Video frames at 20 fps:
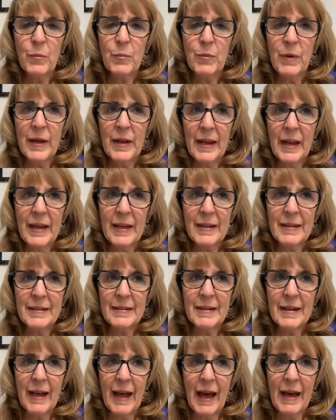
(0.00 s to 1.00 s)
and
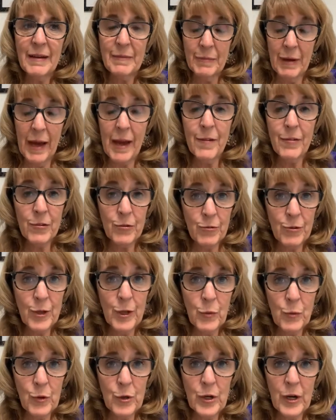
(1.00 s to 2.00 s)
I have to really
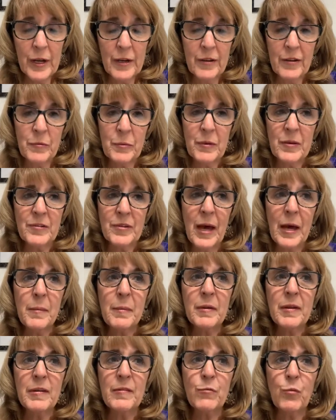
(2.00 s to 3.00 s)
work on this because I
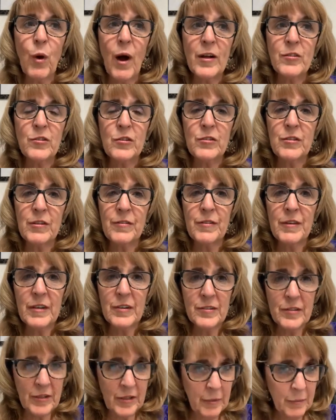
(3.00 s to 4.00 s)
believe watching TV
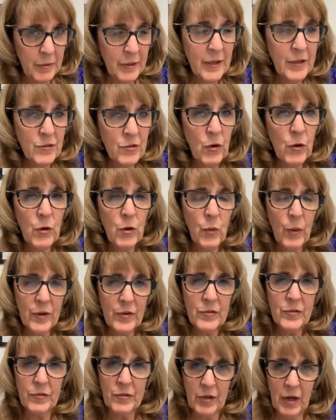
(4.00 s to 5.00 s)
is a complete and total
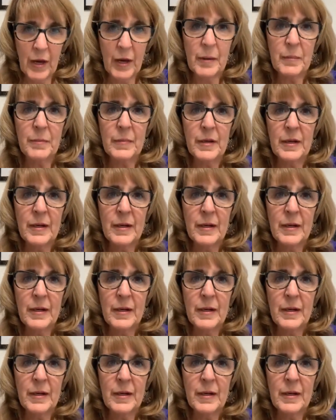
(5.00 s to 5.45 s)
waste of time.